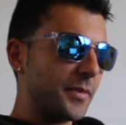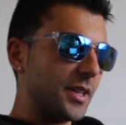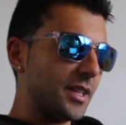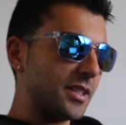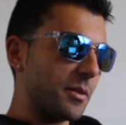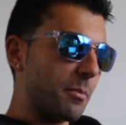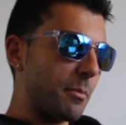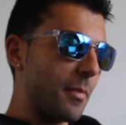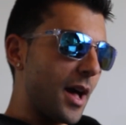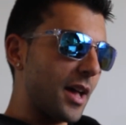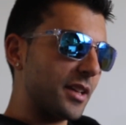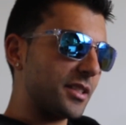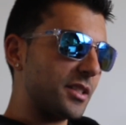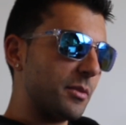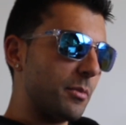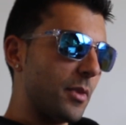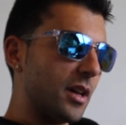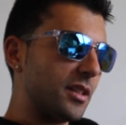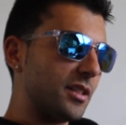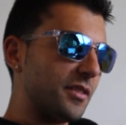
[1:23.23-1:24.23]
is a
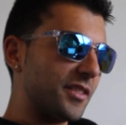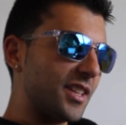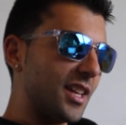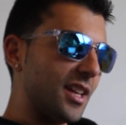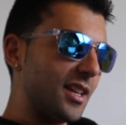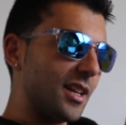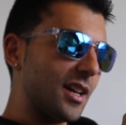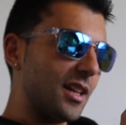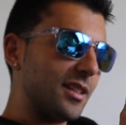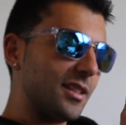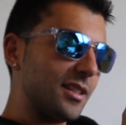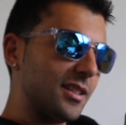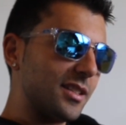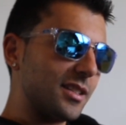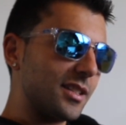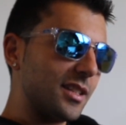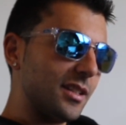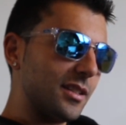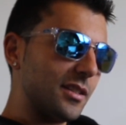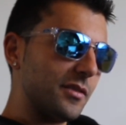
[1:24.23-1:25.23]
mastermind of getting under the
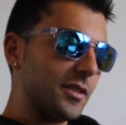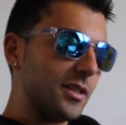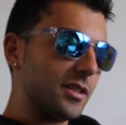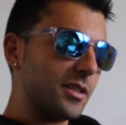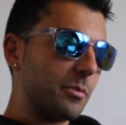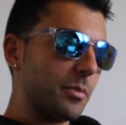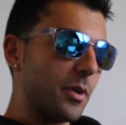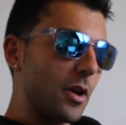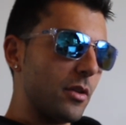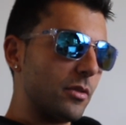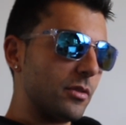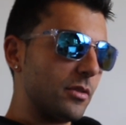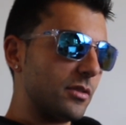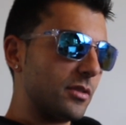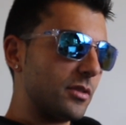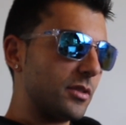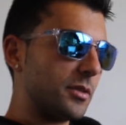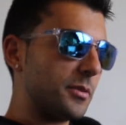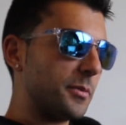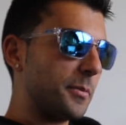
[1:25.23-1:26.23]
skin of his
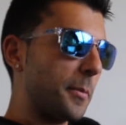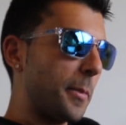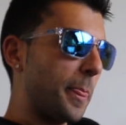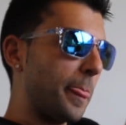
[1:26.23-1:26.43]
opponents.